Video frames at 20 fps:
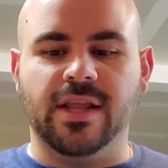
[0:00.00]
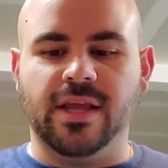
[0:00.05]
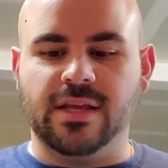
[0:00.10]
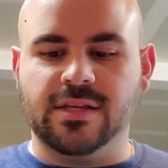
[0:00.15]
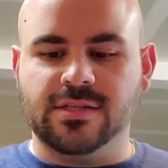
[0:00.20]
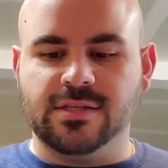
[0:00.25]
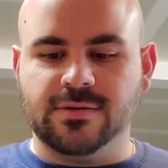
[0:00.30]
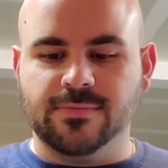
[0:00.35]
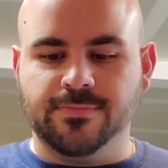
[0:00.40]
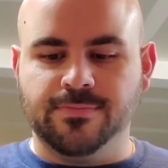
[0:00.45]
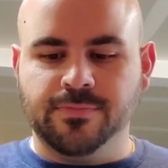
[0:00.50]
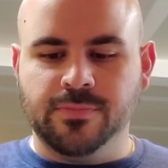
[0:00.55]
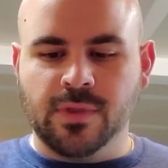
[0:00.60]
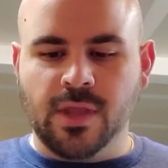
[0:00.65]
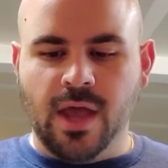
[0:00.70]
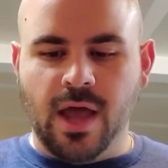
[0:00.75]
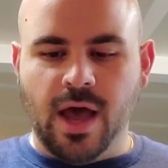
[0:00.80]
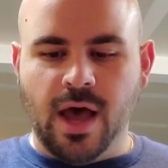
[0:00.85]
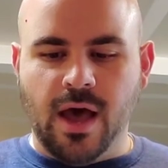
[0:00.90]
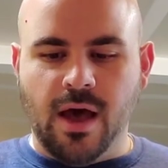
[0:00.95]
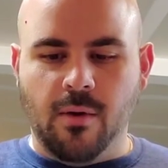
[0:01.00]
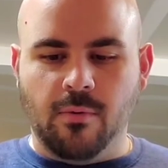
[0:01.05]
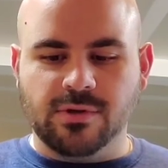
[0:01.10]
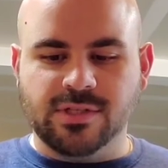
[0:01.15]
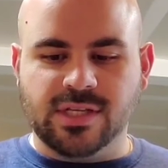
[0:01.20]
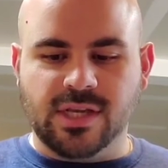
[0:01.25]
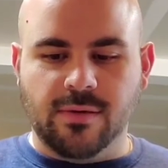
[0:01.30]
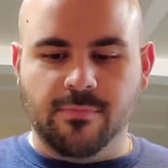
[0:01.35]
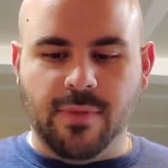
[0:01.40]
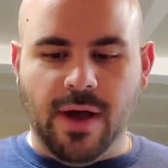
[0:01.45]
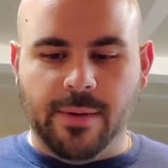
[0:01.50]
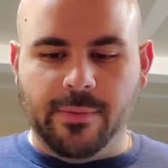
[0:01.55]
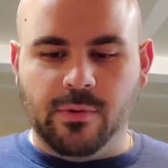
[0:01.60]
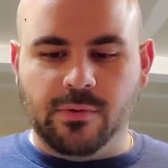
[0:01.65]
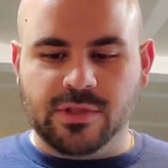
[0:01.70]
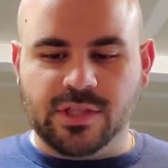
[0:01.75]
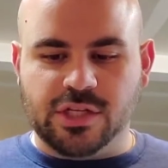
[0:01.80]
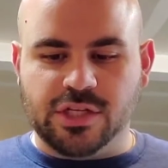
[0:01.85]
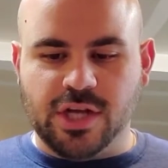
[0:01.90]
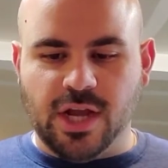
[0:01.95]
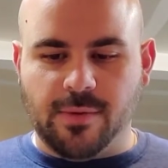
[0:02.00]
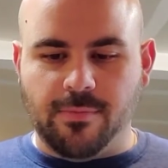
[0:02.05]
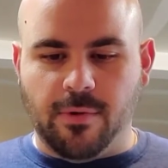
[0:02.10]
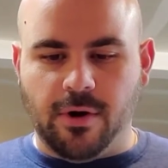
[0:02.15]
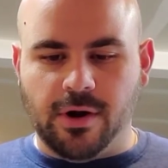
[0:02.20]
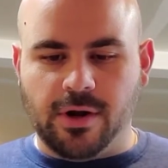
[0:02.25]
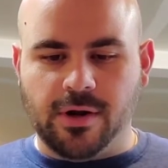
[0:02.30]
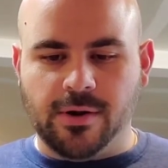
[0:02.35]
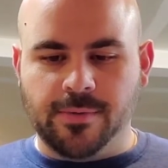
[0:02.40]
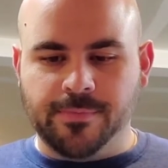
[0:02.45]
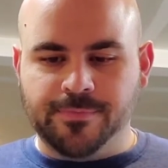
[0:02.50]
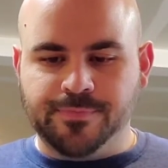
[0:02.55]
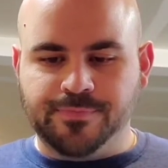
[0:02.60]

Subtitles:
Diggs. Once again, Bobby with the check mark.